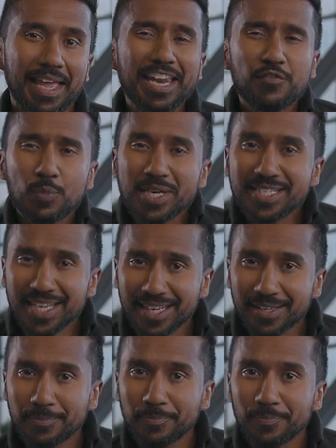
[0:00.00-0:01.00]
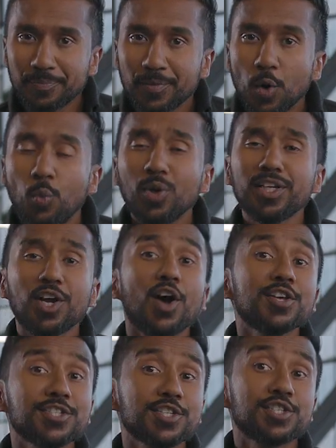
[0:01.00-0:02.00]
And if we didn't, what
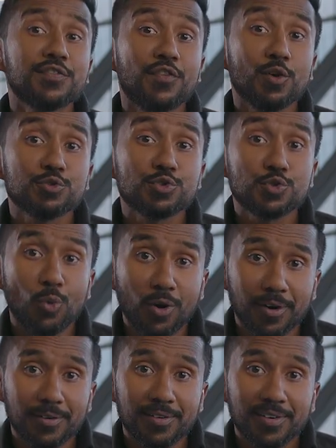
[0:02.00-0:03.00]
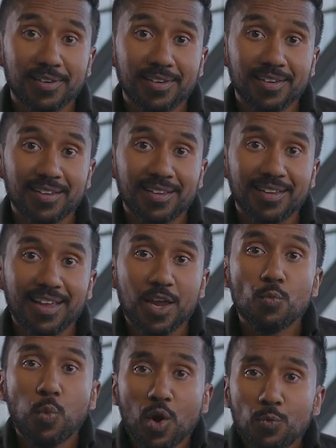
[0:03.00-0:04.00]
caused us to fall short?
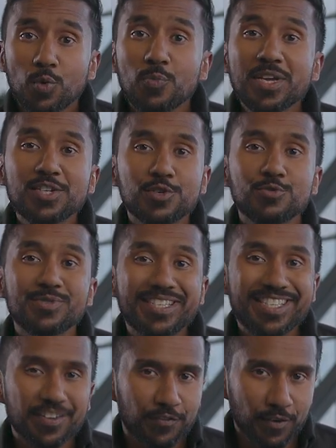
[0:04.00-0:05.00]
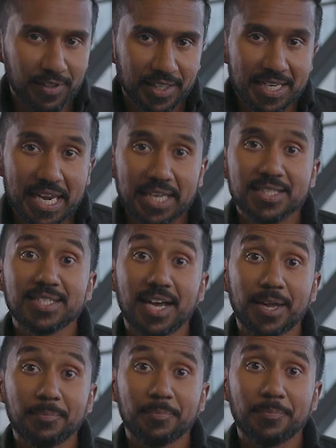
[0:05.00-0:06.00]
And what would we do differently next
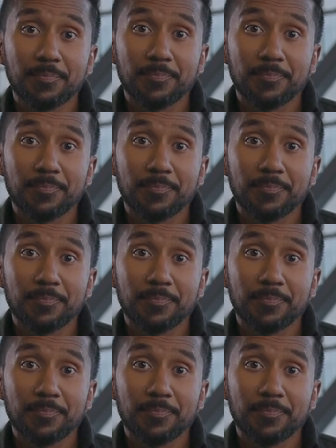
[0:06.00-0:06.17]
time?